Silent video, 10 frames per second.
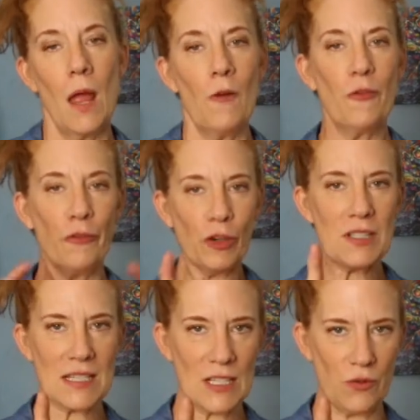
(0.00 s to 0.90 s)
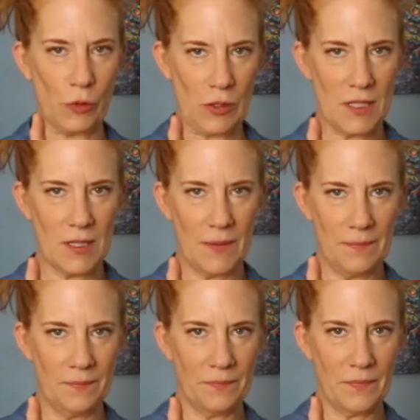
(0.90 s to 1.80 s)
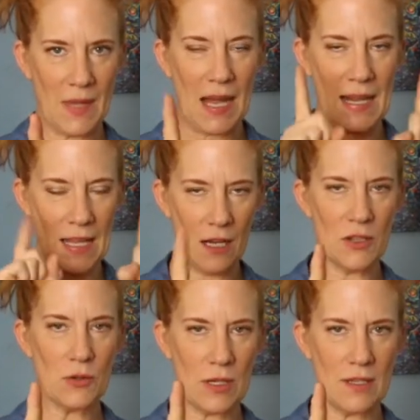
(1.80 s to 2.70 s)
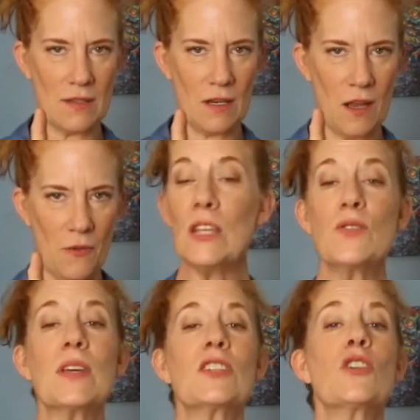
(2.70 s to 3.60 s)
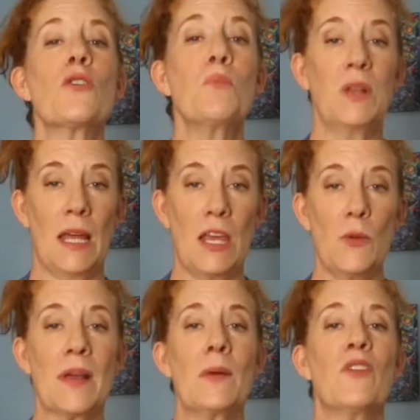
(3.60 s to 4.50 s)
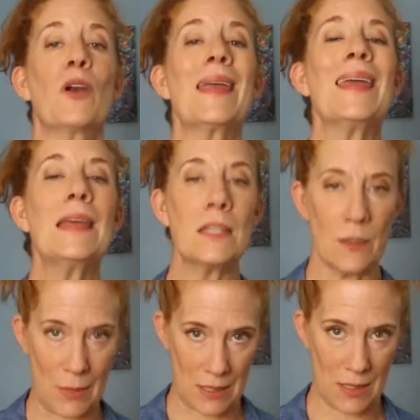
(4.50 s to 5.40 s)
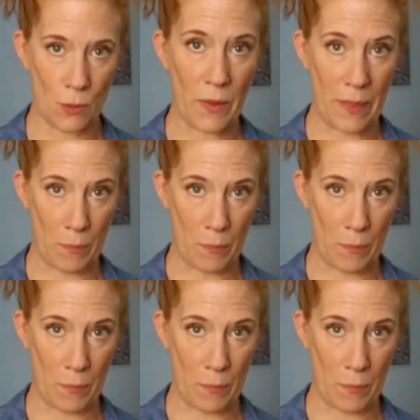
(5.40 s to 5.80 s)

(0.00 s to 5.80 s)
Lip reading: First things first, and I cannot stress this enough, is you get to know the play. You become very intimate with the